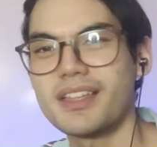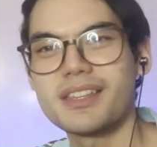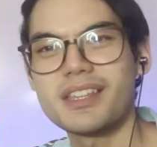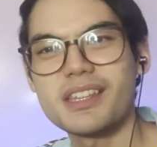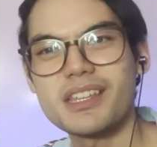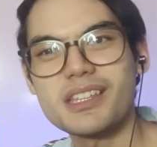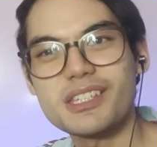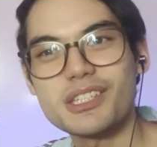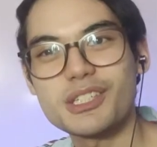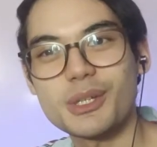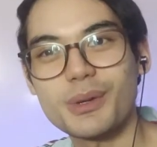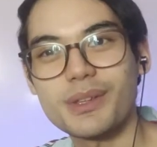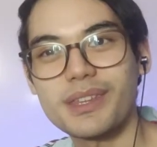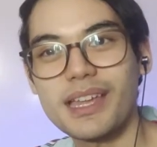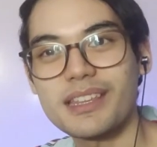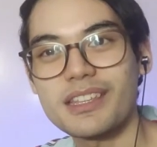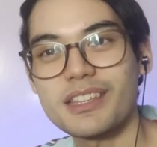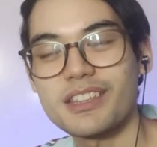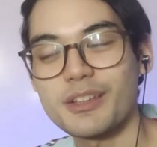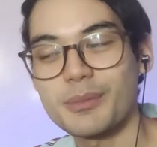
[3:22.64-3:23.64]
They didn't show
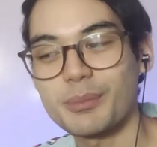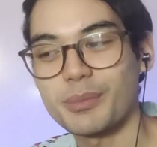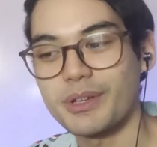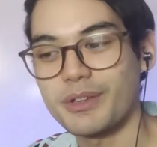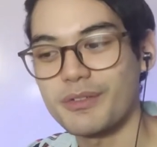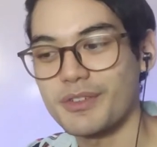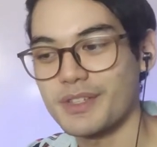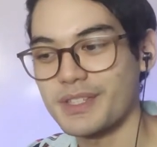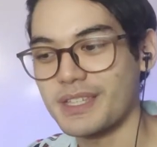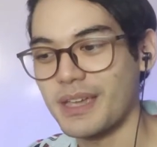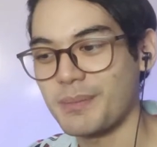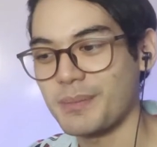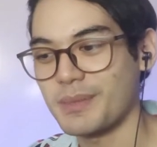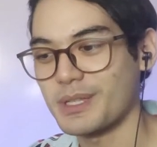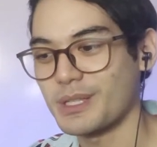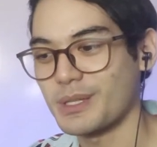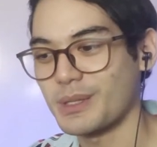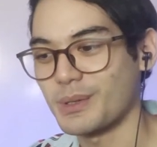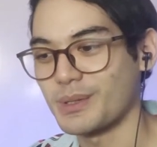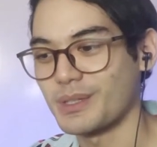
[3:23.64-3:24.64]
that in the previous
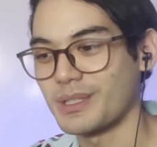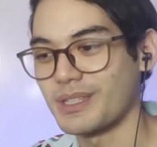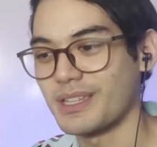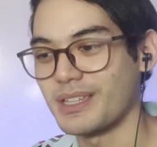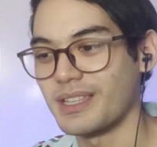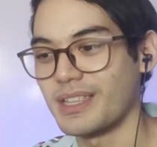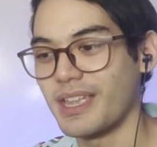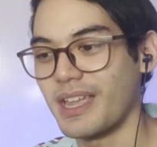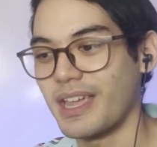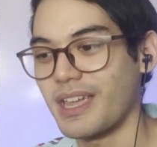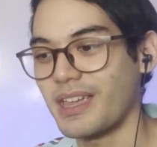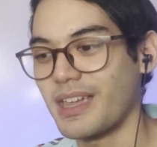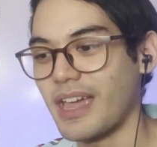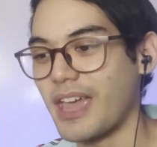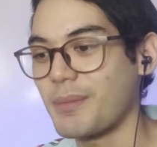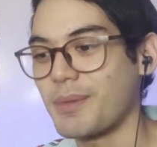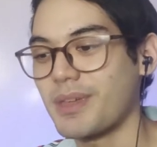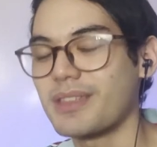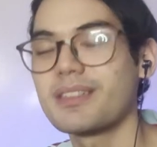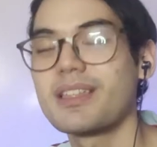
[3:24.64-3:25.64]
episodes, did they?
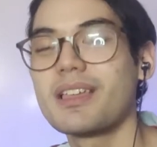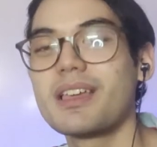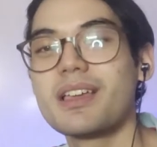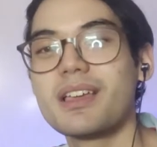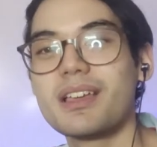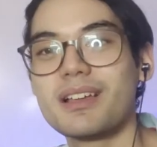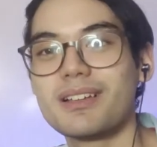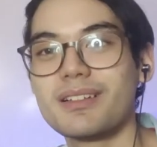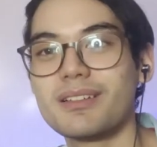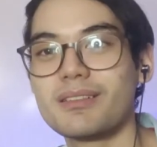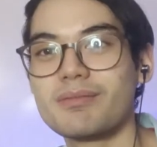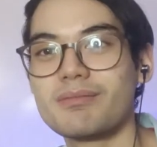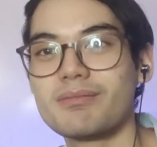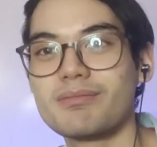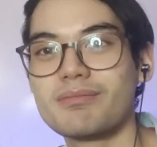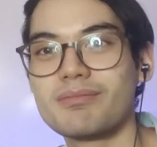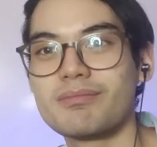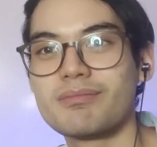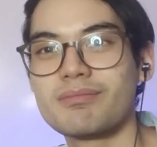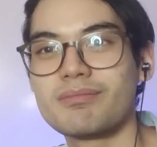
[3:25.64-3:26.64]
I mean,
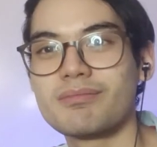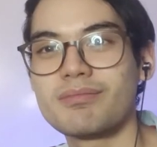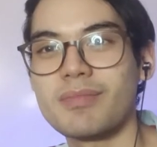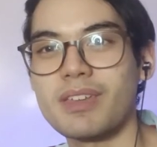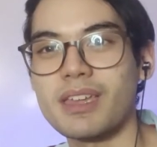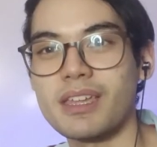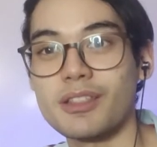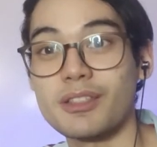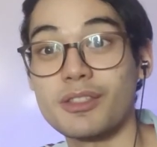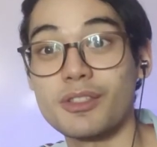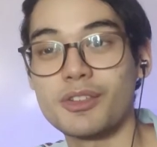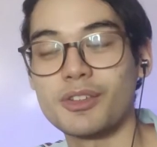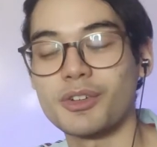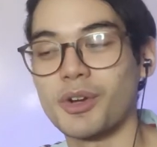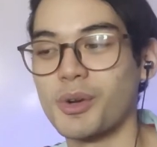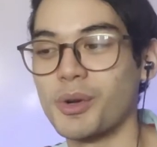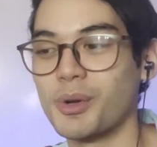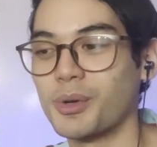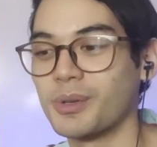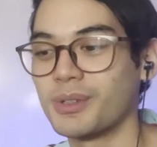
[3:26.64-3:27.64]

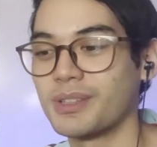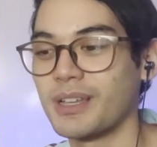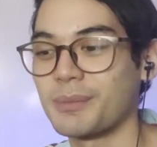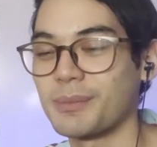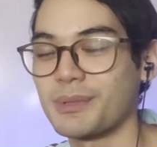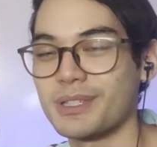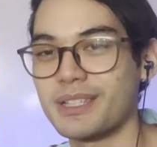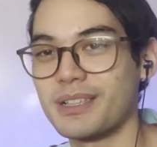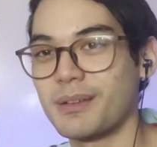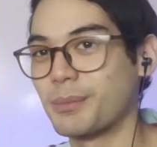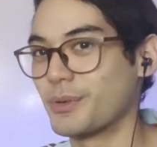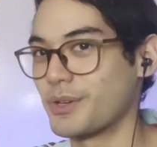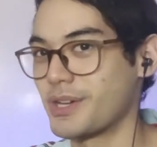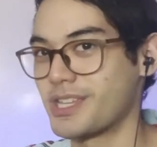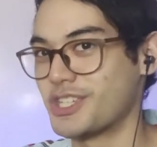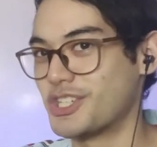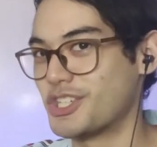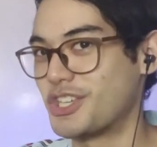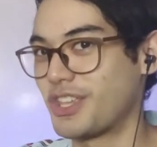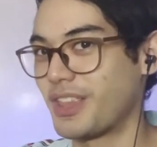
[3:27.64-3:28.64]
intro, tapos the
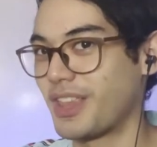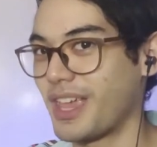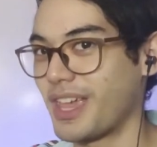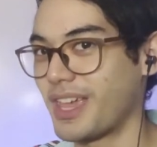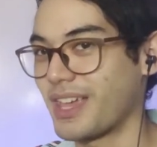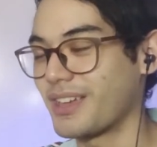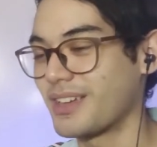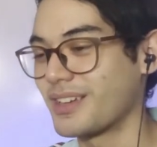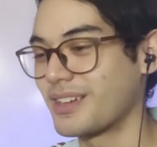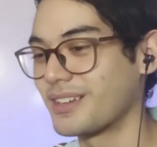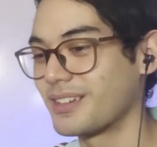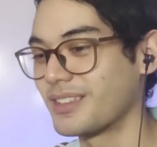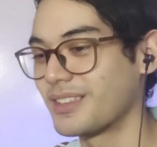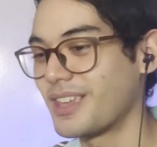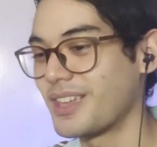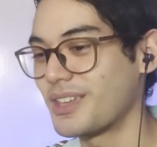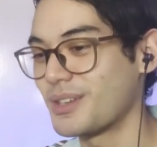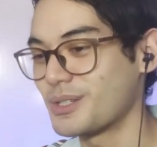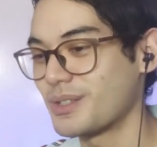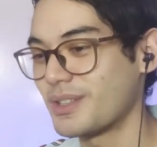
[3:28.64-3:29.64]
bridge thing.
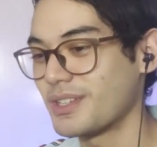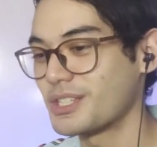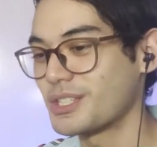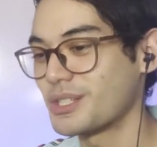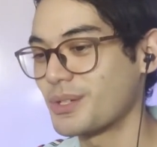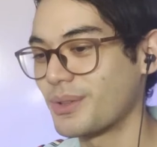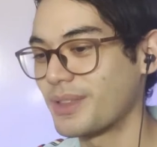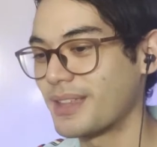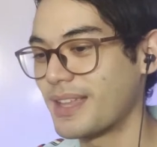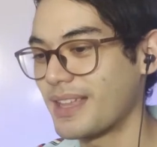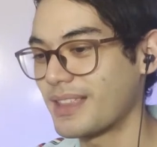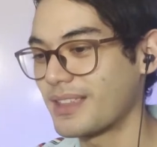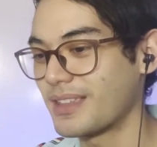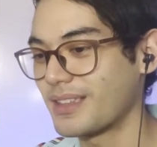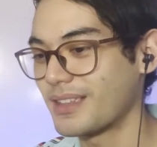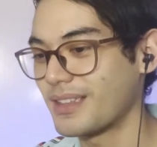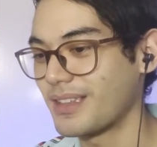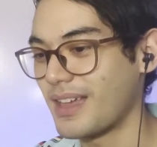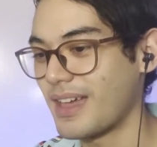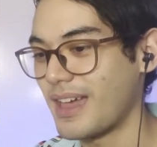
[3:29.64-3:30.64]
They usually show that
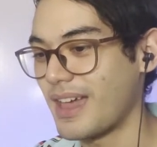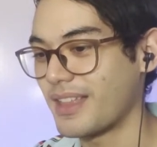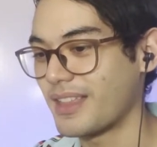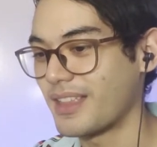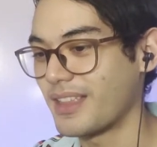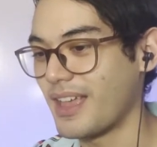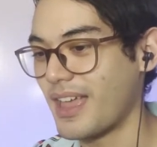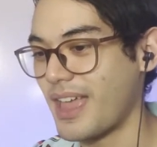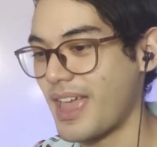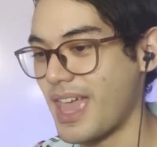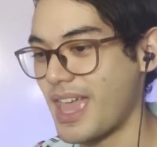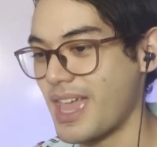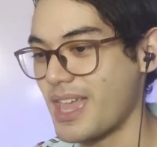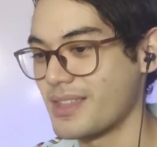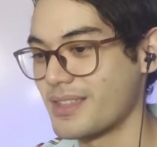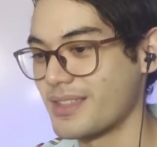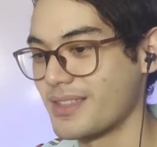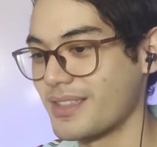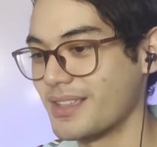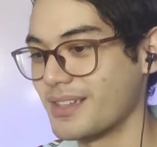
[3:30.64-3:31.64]
at the
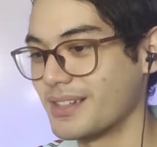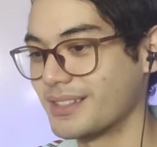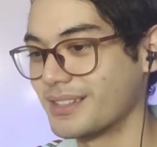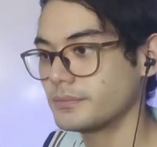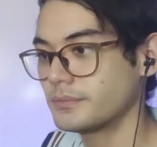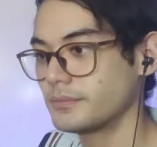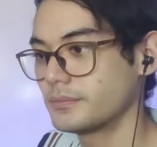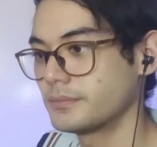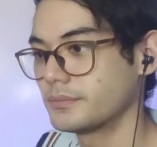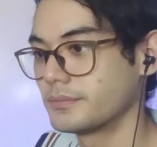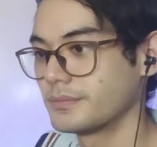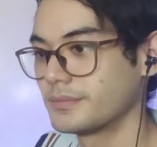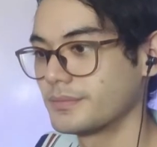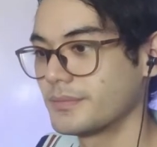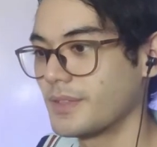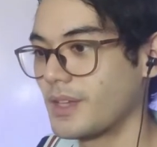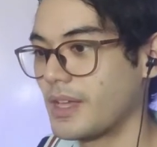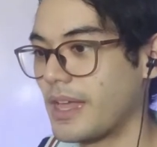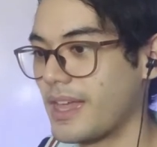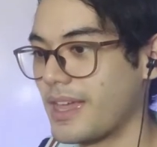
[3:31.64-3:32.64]
end.
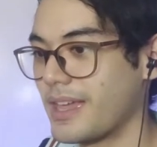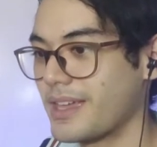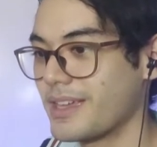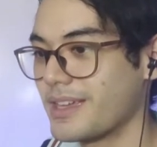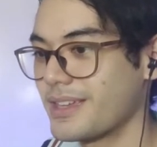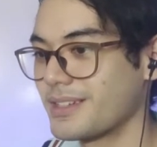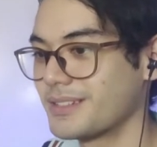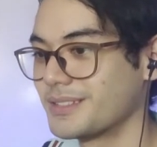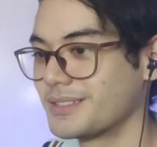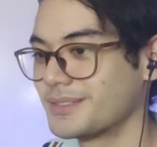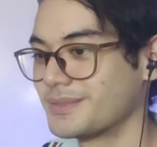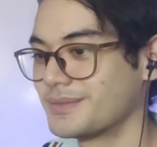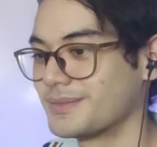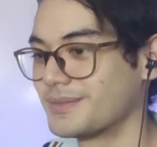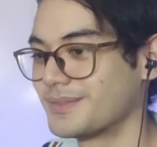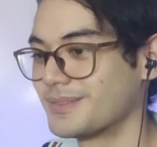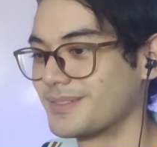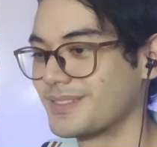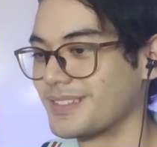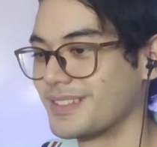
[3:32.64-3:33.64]
Ay,
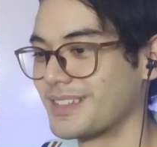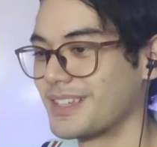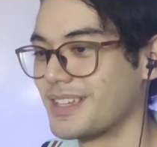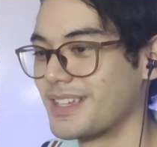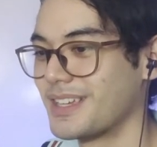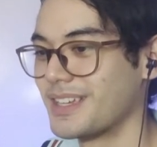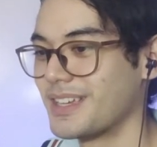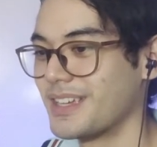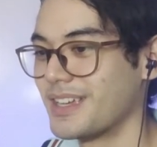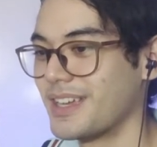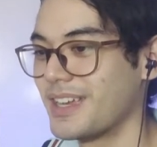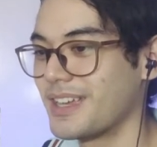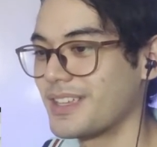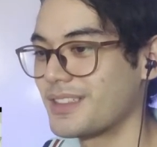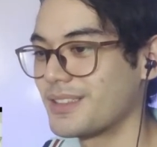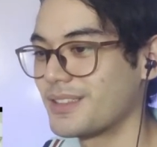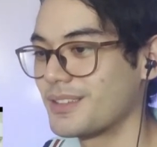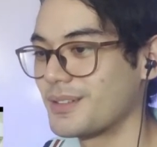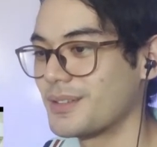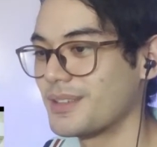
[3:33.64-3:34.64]

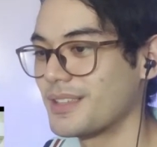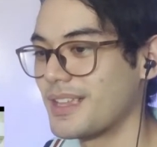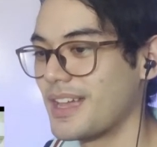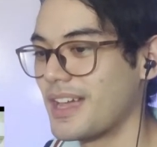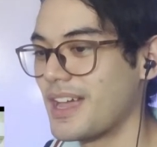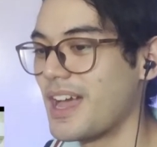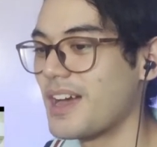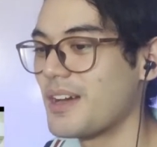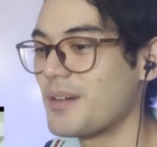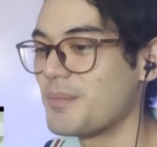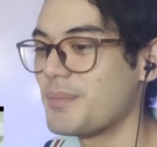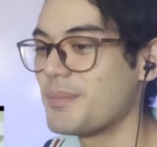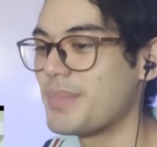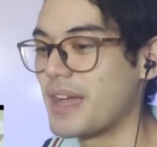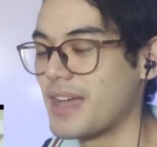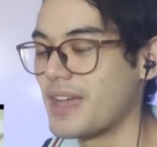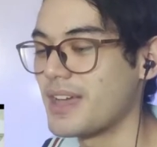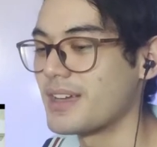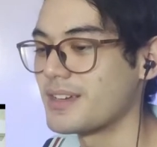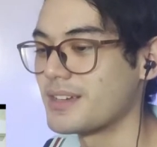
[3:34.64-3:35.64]
ito na ang
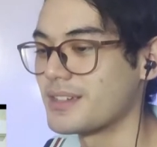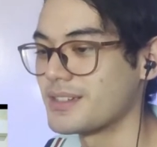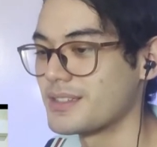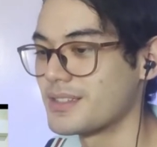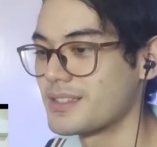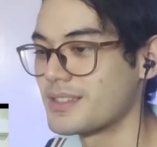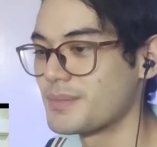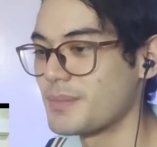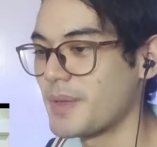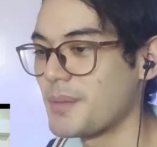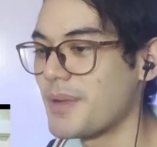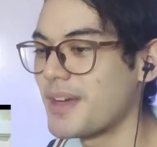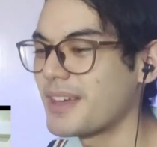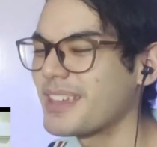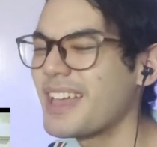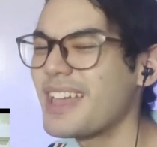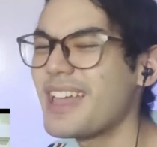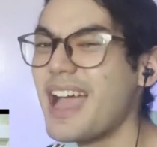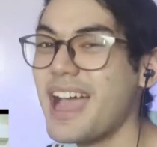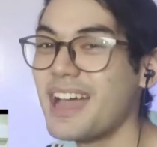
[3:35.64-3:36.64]
fans. May
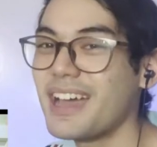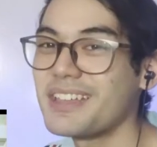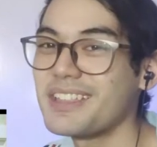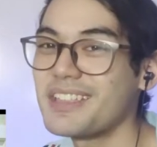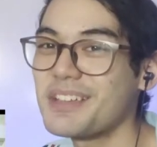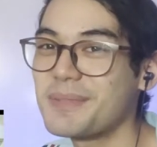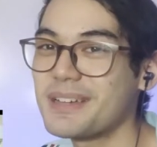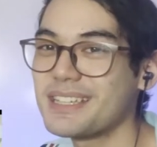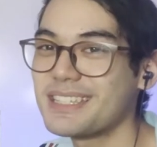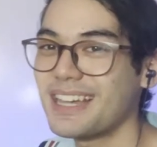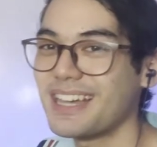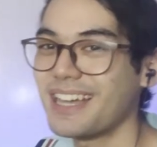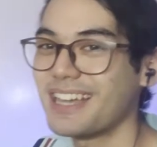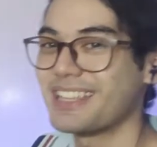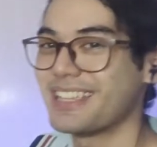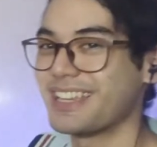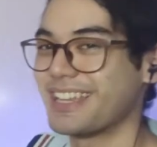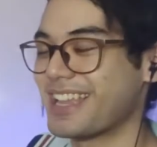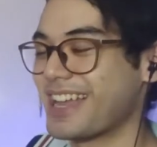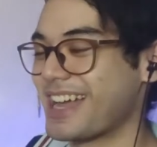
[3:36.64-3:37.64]
mangyayari na ba sa
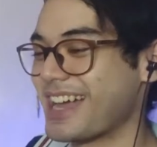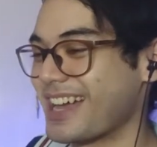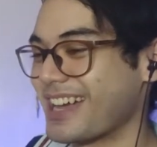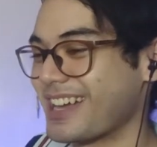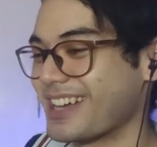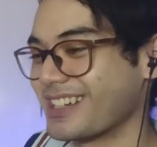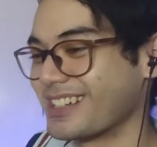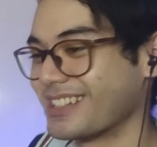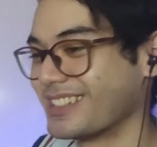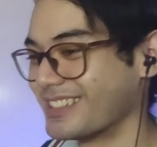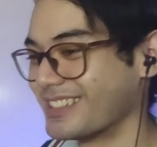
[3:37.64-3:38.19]
kanila?